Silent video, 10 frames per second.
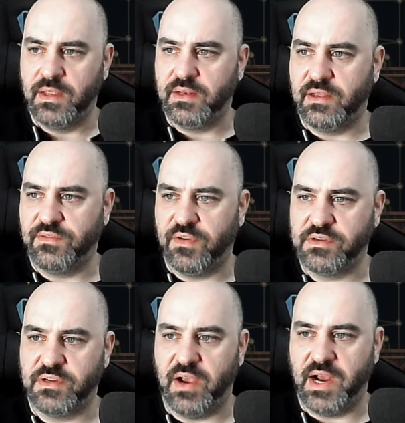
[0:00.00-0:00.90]
Now, as far as
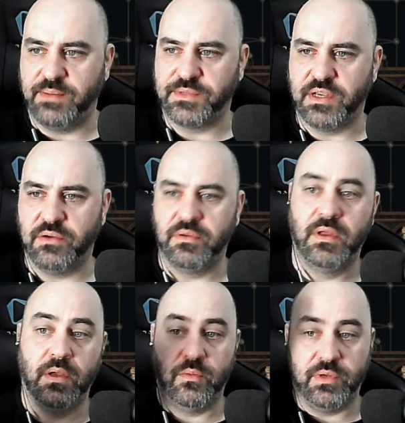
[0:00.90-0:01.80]
our items go,
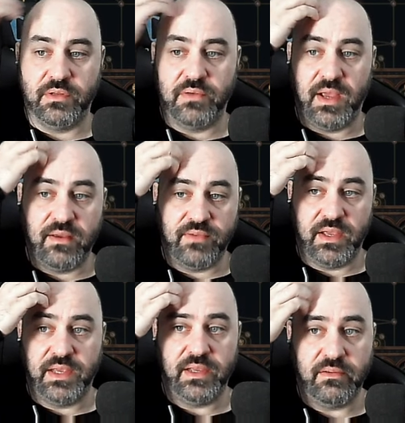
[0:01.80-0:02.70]
we do have
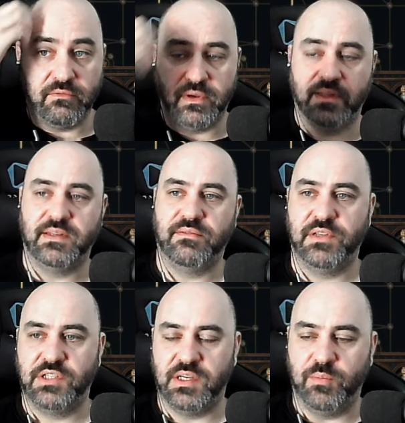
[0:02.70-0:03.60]
a relatively
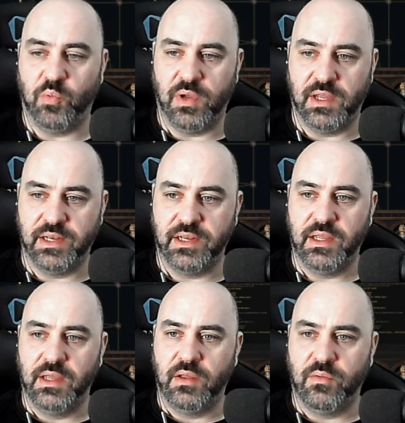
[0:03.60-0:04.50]
cheap wand.
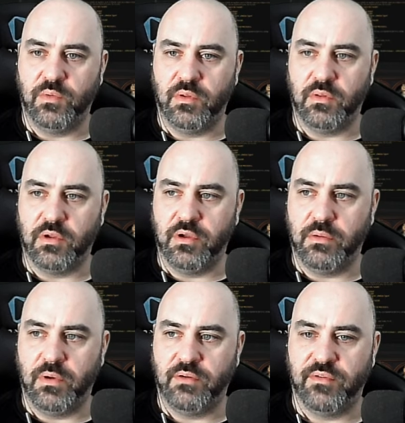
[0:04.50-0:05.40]
We'll
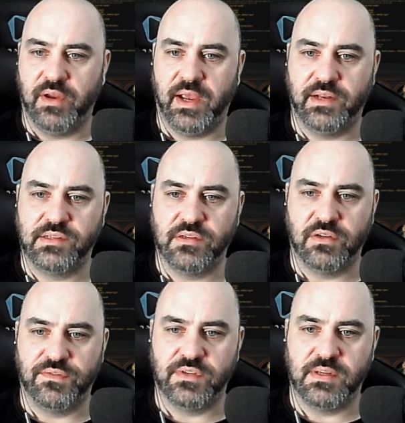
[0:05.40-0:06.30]
go over how to
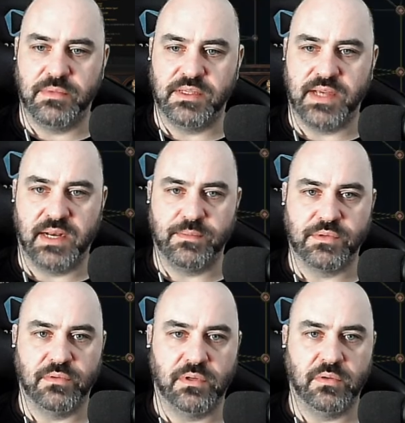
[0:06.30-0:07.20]
search for some of these items
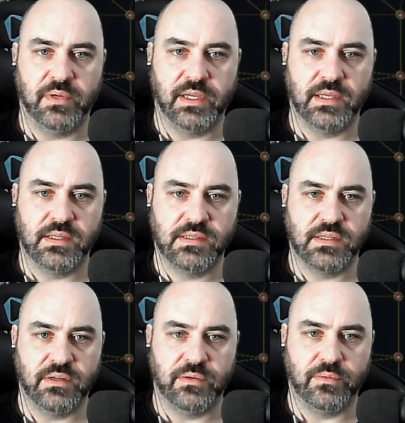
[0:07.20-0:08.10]
real quick.
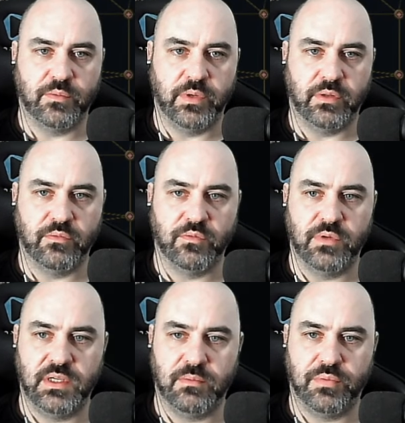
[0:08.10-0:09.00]
So we'll
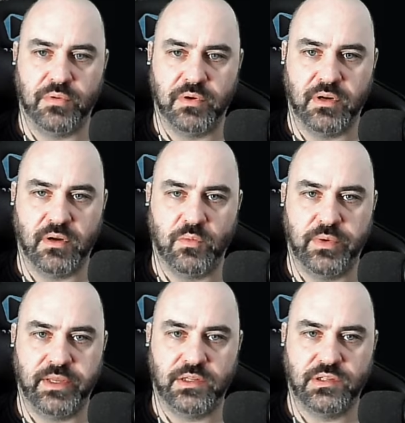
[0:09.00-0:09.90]
re-import our
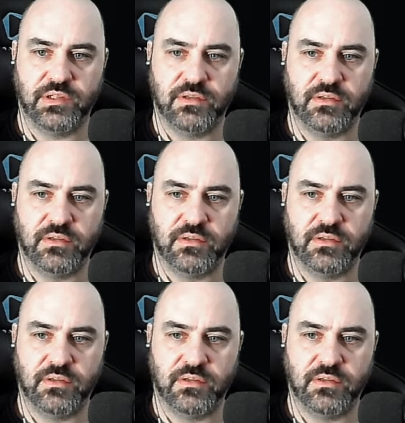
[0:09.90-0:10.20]
witch.